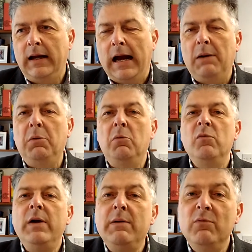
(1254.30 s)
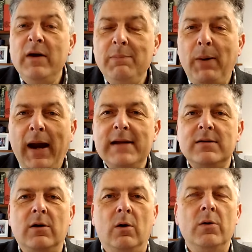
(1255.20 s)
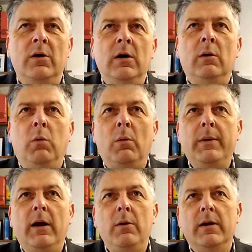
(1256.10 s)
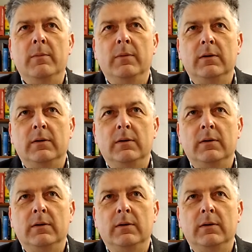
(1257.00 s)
How will we repay to God what we owe him?